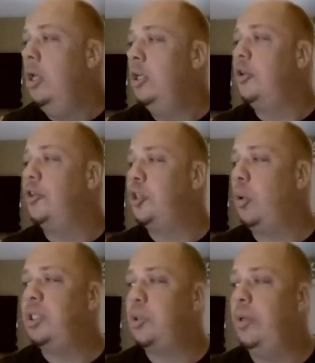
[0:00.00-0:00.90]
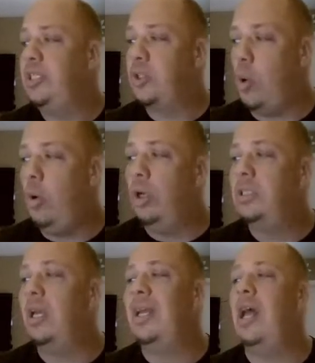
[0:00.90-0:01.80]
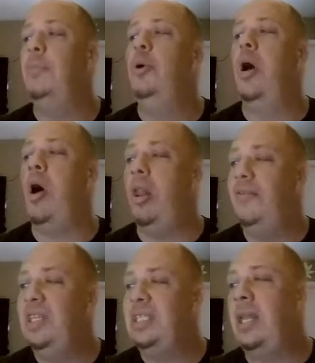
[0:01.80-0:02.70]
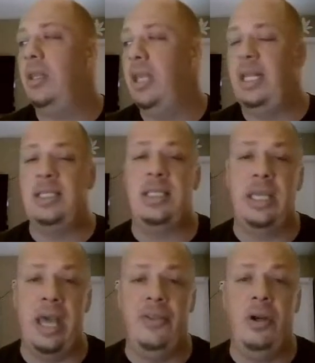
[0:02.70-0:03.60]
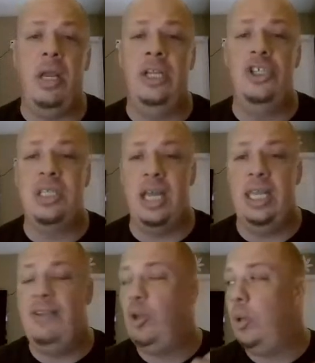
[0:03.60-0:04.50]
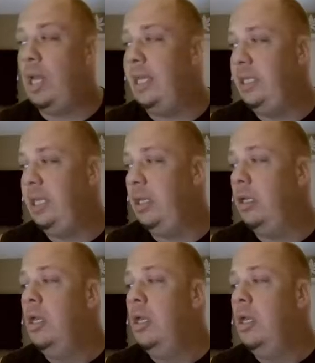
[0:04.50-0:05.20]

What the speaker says: So the short squeeze score is going to kind of put all of these analytics together and just kind of give you an idea.